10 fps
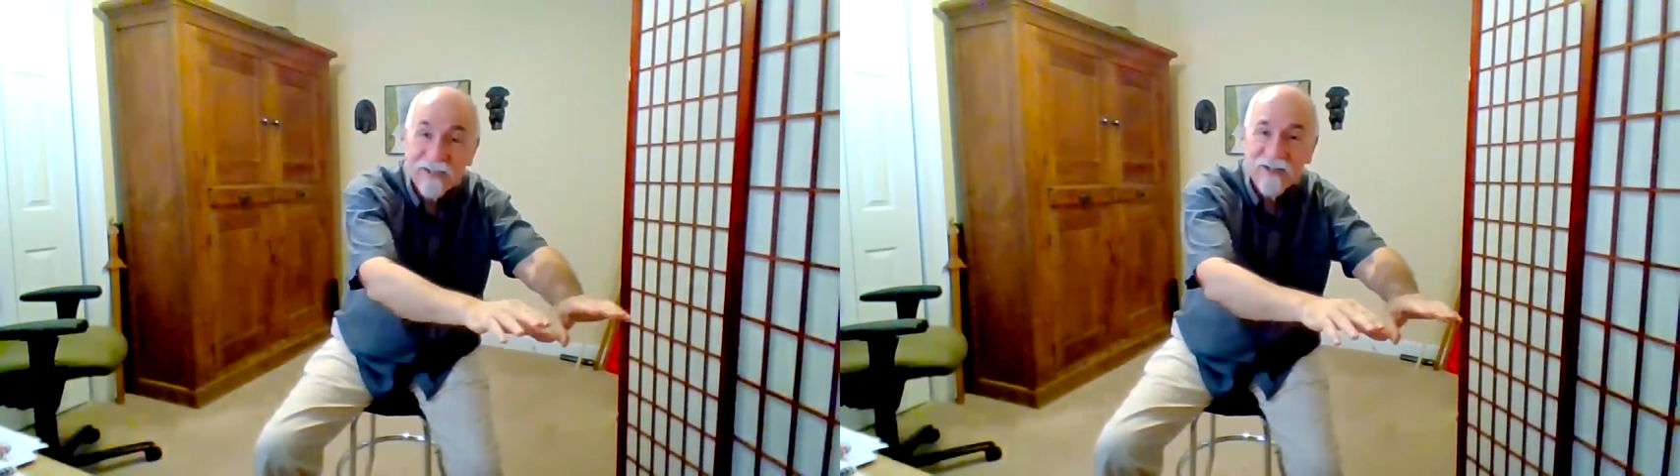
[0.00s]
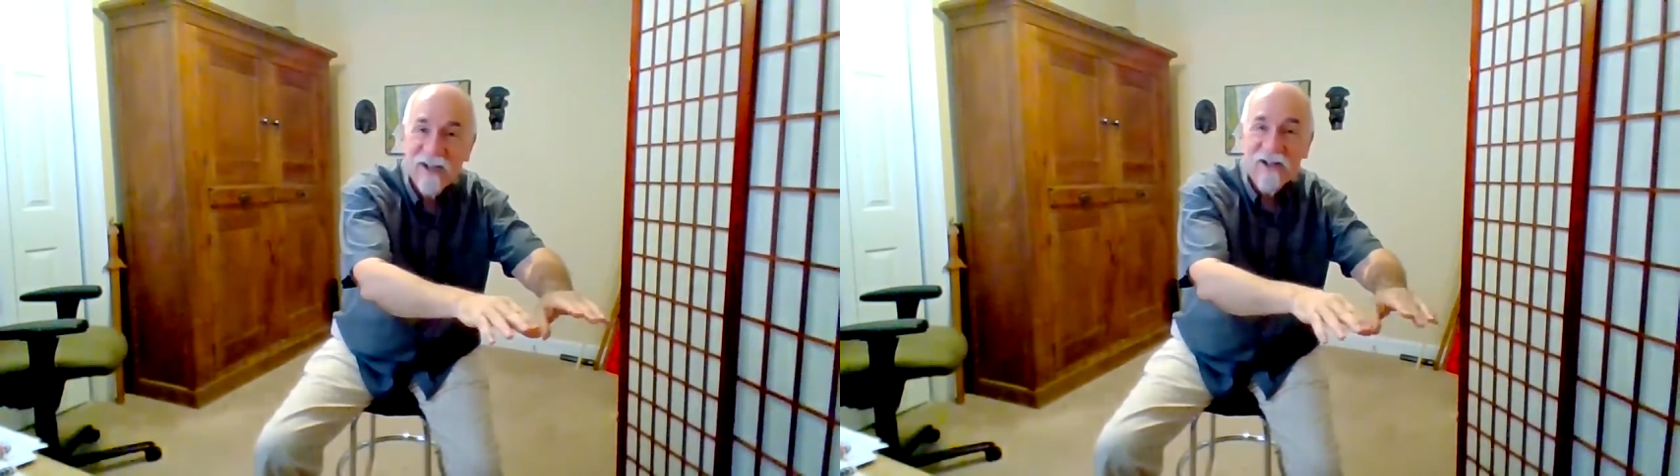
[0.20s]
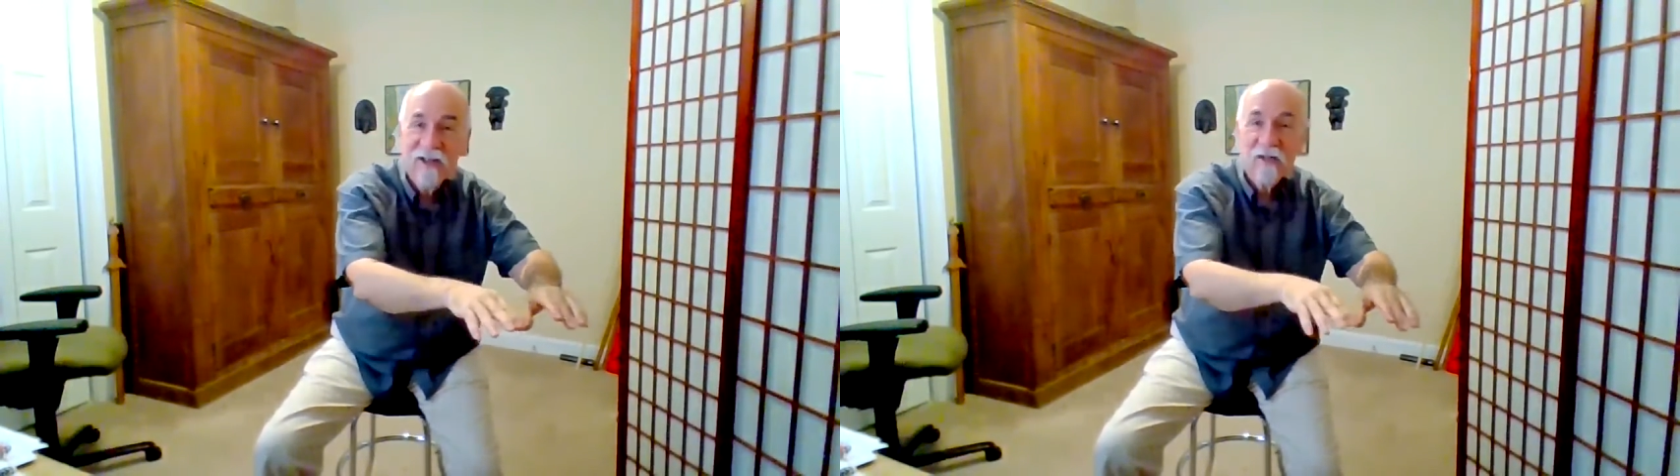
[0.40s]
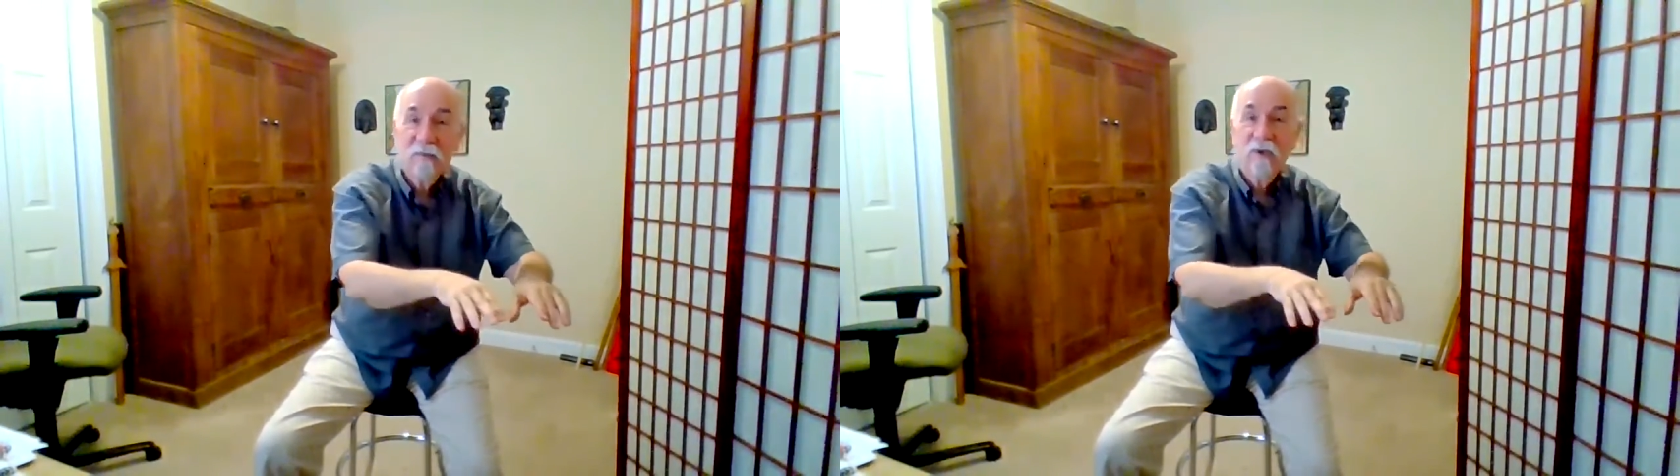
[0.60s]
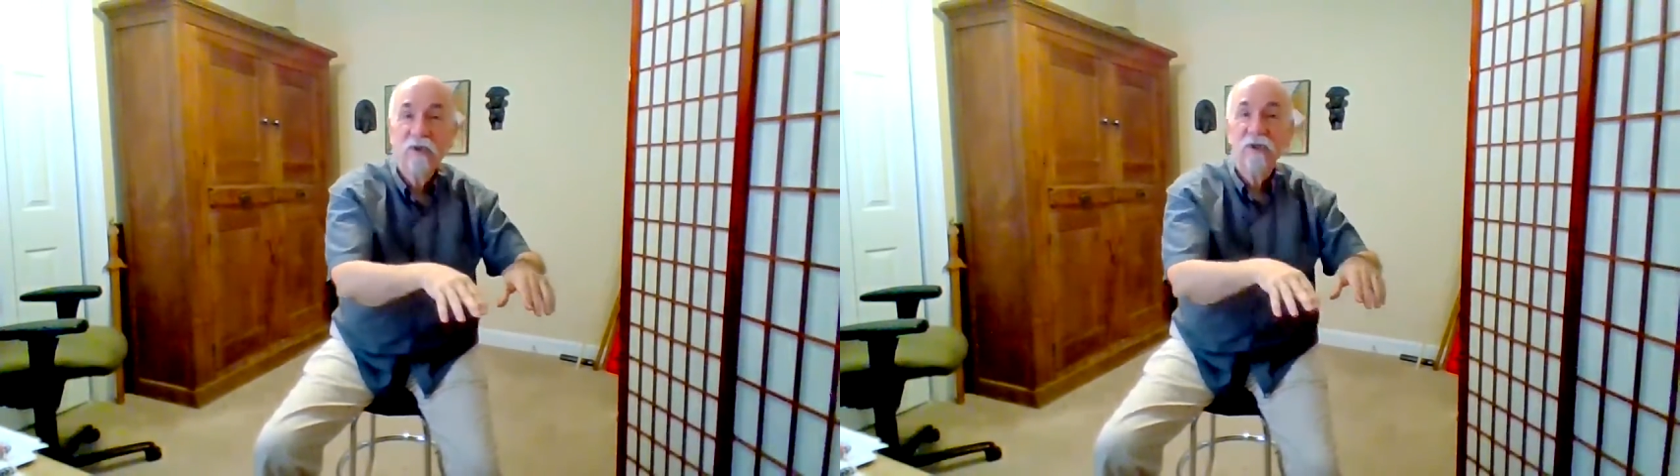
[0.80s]
it's a lot
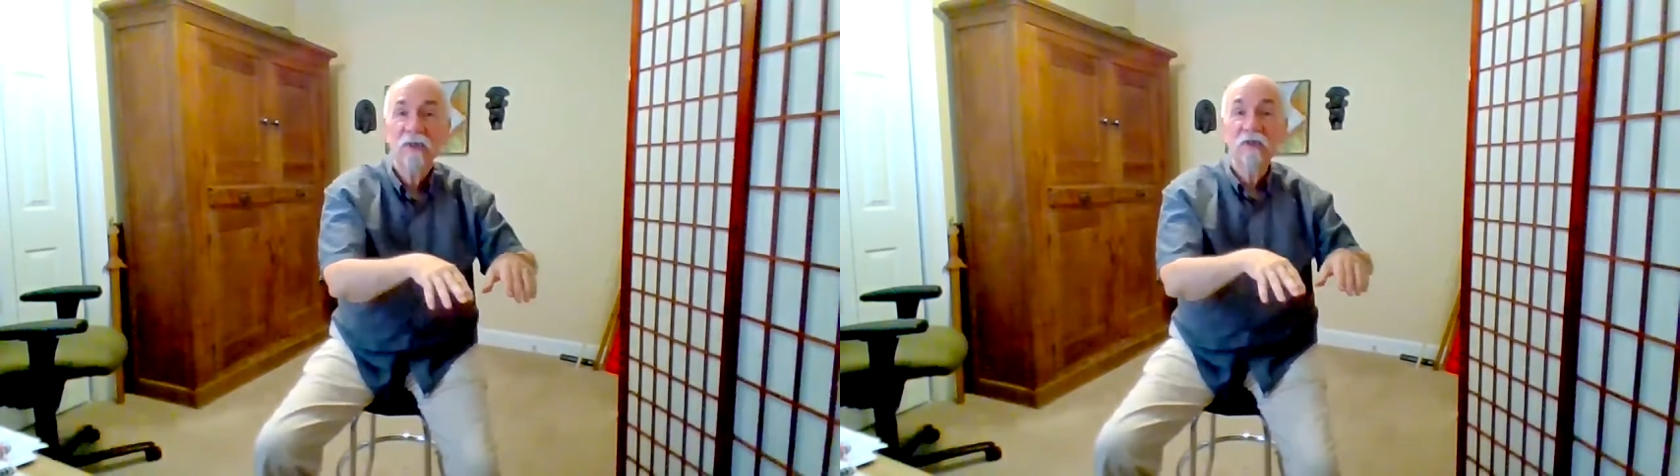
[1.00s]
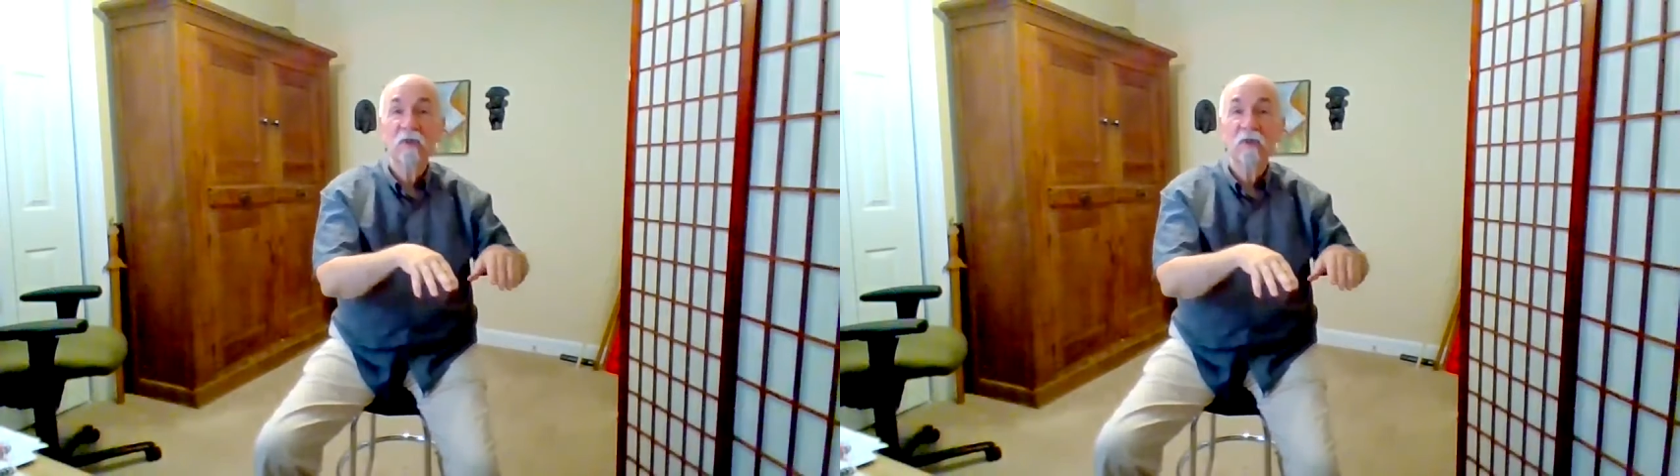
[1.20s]
like pushing a